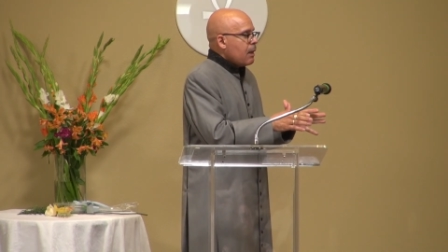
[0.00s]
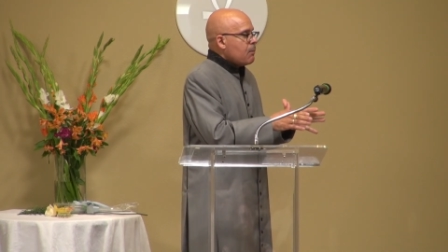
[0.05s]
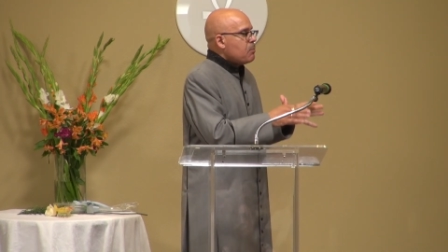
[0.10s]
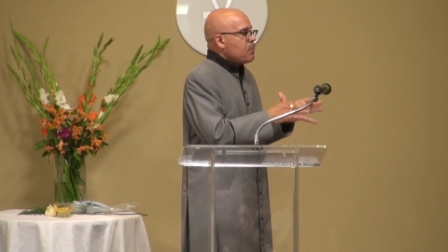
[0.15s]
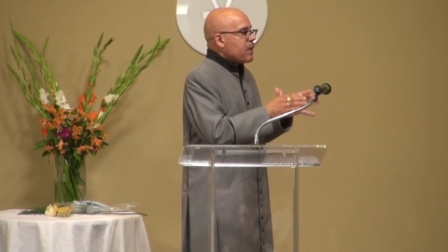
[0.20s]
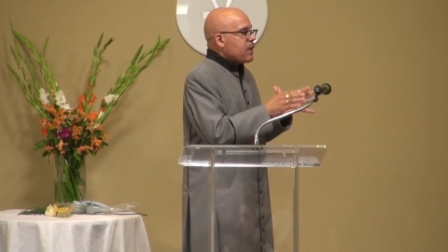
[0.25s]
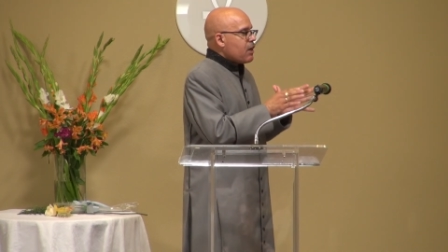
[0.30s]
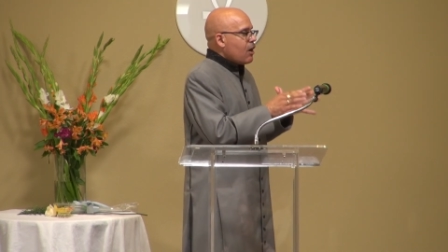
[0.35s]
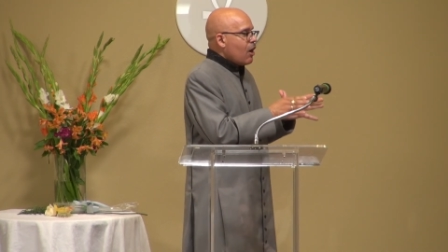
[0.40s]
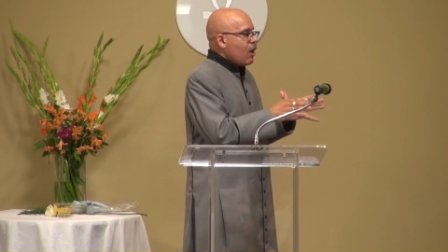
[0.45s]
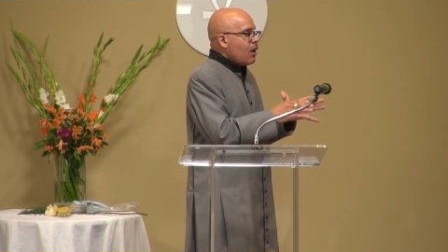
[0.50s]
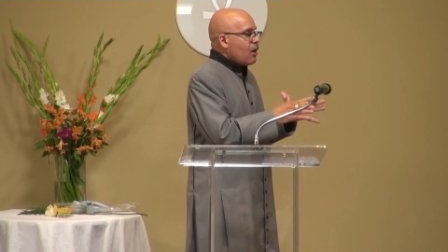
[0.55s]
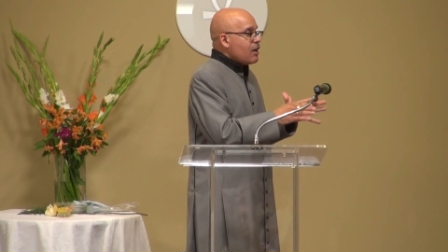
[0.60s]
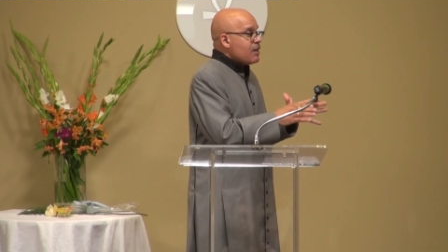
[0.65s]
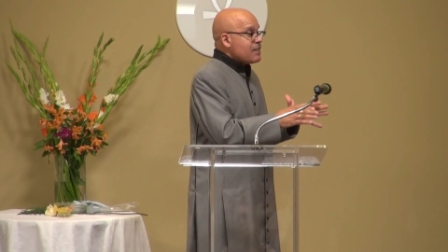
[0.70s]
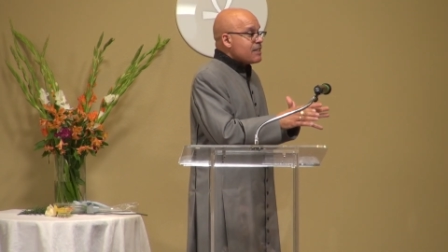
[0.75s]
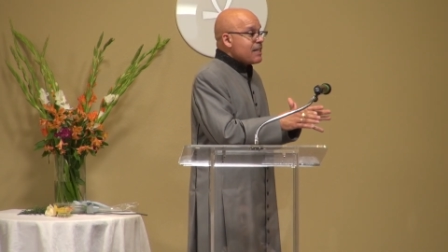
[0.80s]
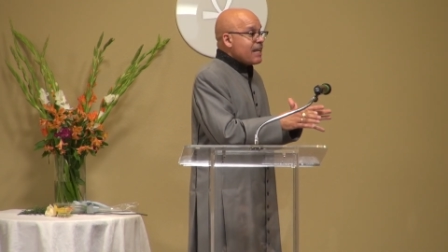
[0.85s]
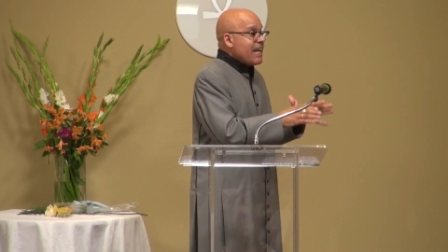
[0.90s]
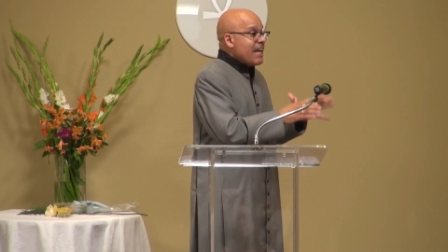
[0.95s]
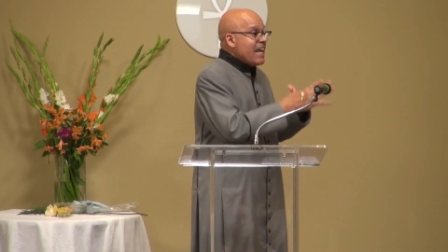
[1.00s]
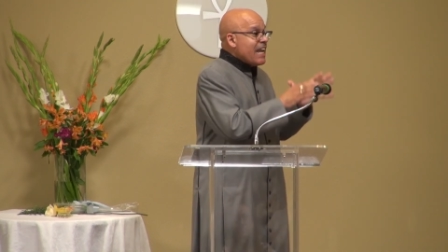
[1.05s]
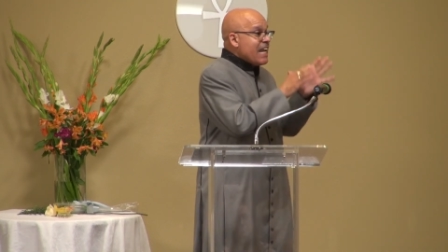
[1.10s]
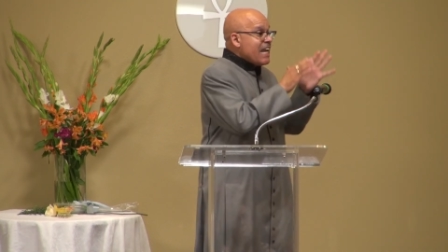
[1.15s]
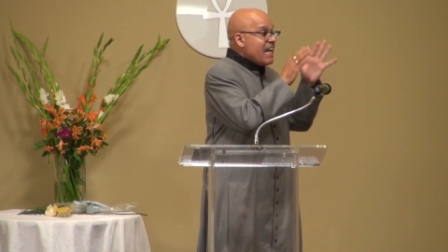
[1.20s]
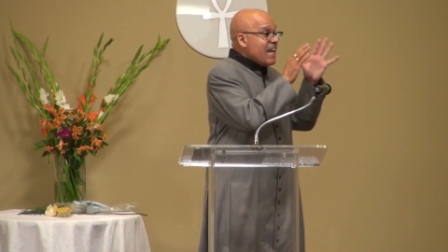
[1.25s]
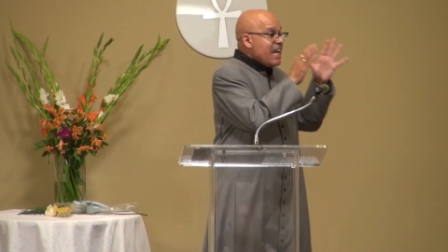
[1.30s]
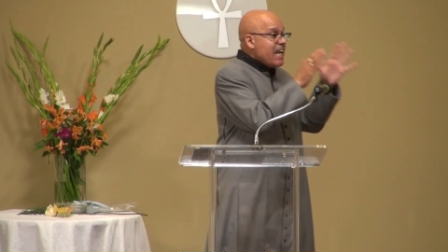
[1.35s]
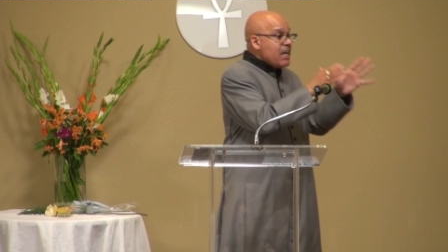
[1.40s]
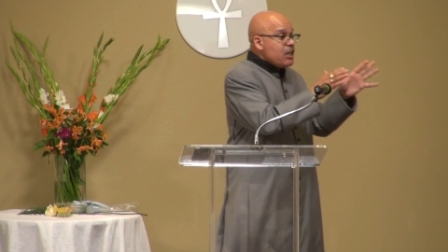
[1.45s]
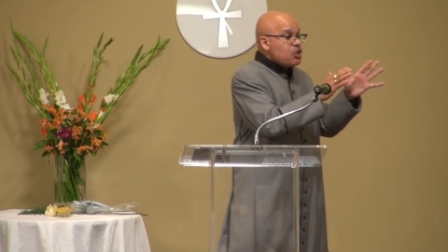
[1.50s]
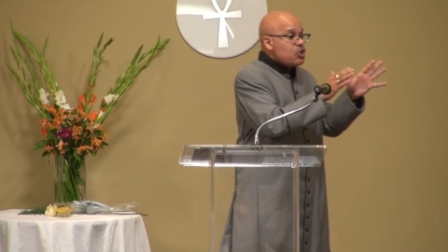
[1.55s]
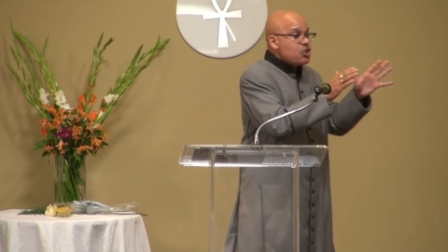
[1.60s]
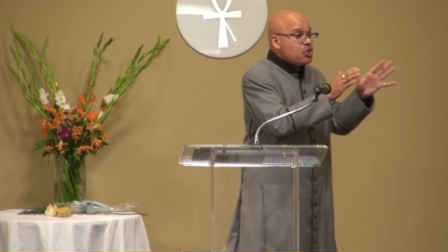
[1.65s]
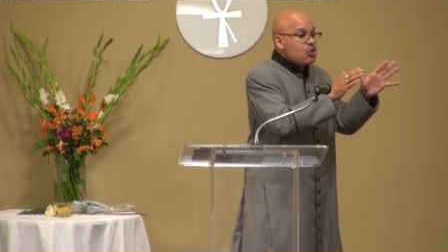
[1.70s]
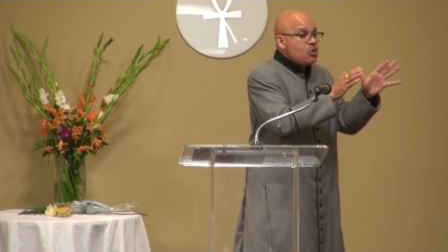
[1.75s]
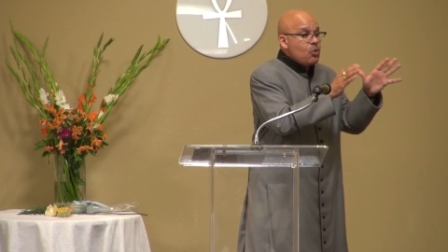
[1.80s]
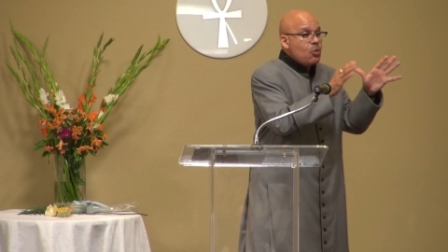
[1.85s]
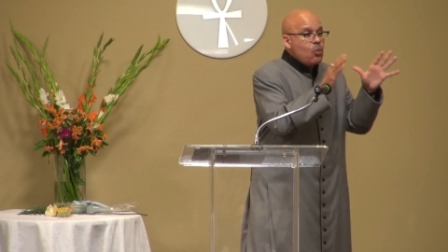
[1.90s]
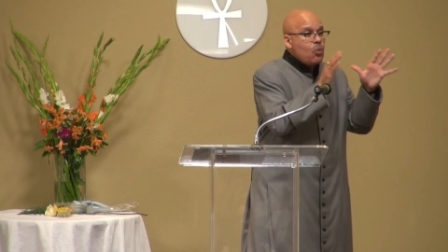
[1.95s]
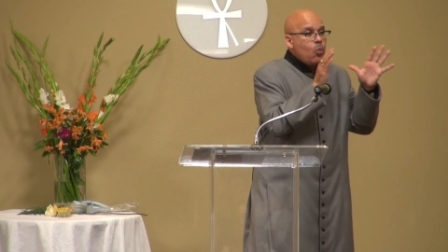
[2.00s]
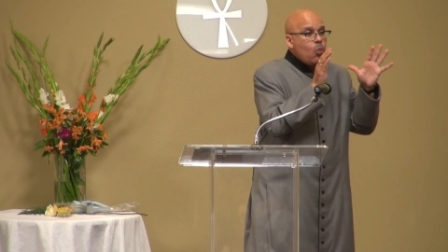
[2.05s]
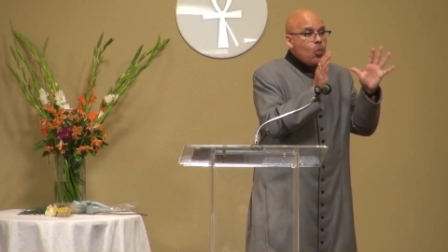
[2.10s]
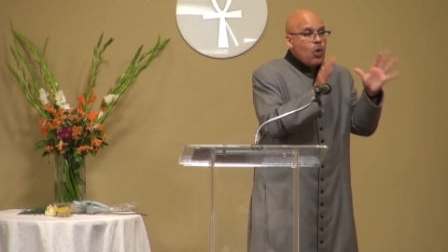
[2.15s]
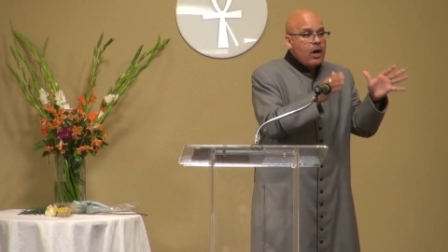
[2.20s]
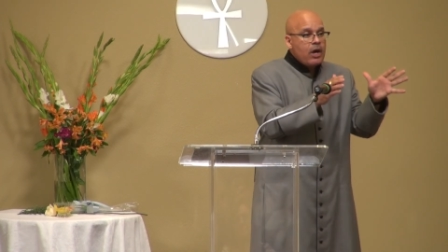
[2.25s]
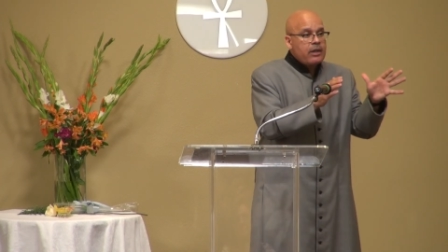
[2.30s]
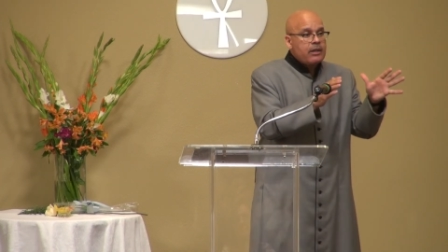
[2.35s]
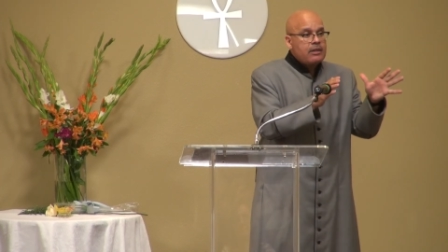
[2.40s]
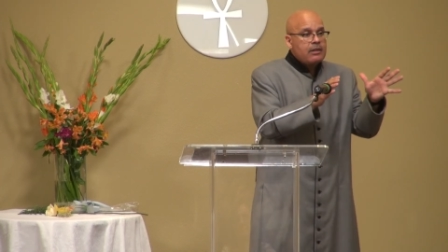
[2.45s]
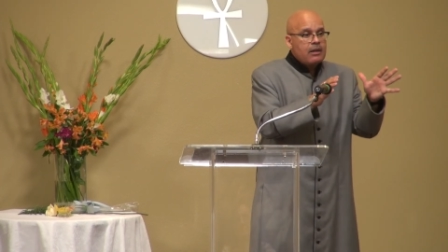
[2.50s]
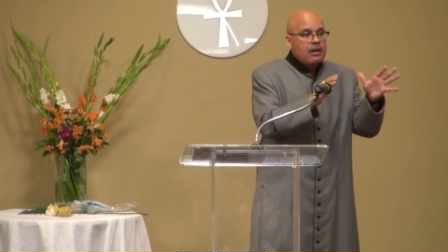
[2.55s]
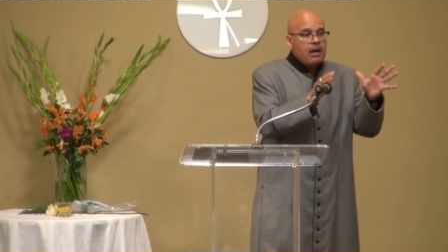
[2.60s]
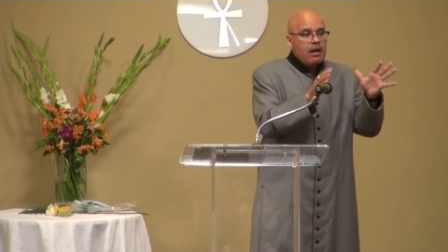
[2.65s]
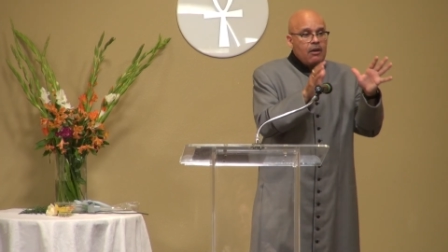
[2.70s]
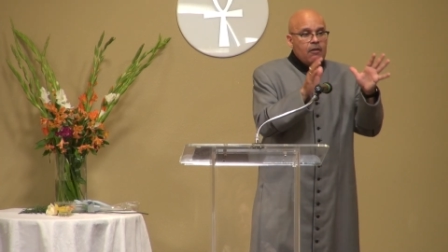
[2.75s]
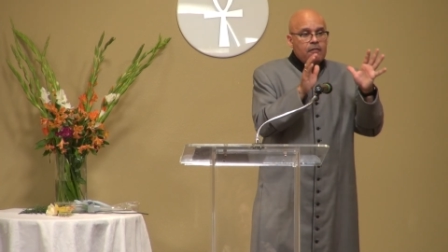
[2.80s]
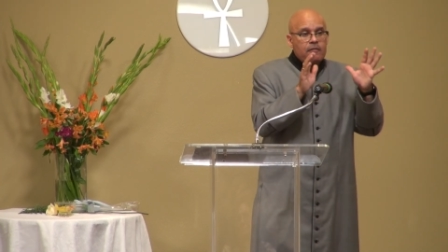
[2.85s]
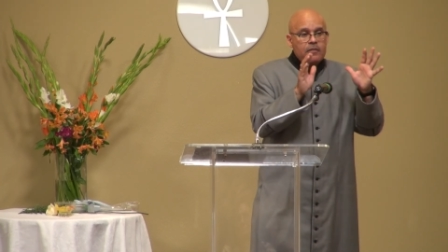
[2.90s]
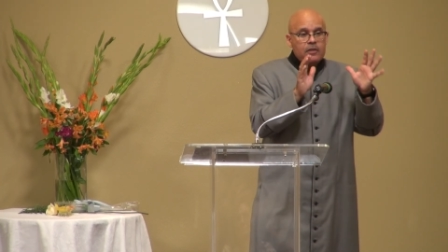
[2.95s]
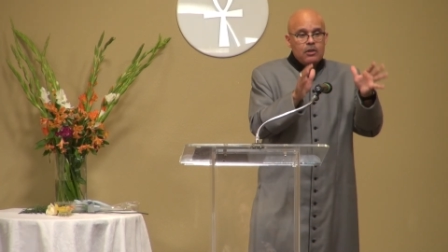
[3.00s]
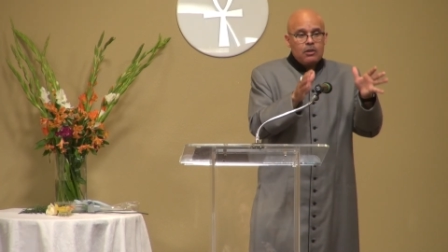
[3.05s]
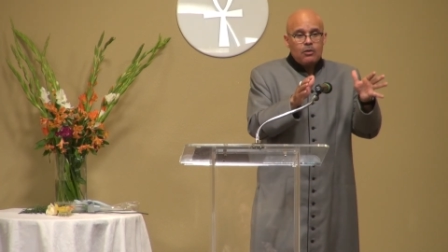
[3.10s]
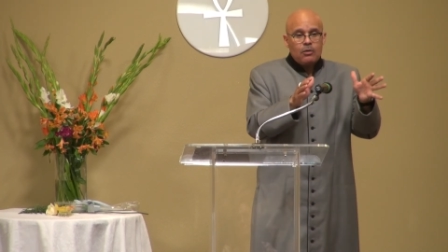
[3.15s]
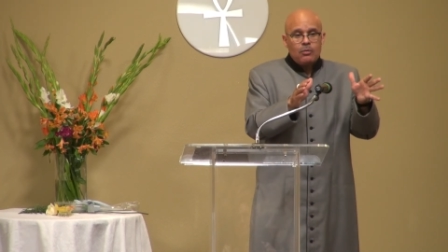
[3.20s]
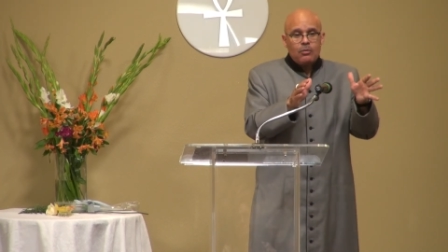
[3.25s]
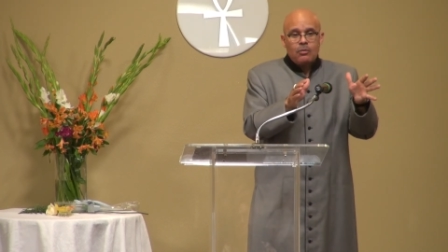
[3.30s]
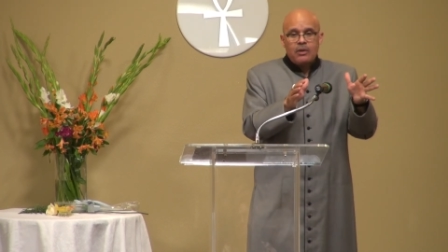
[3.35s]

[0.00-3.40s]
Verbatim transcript: because each one of you